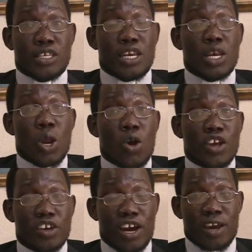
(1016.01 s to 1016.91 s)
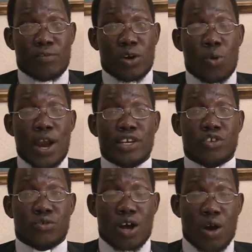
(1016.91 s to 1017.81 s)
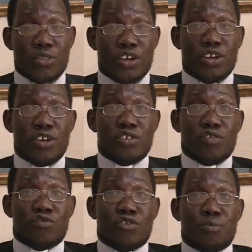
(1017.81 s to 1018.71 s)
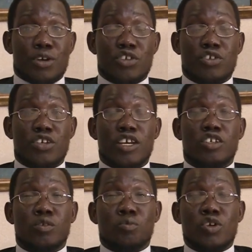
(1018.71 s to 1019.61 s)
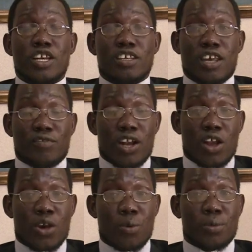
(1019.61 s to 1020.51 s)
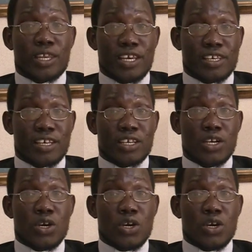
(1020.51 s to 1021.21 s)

the knowledge I have acquired throughout the years of formation, the experience I've accumulated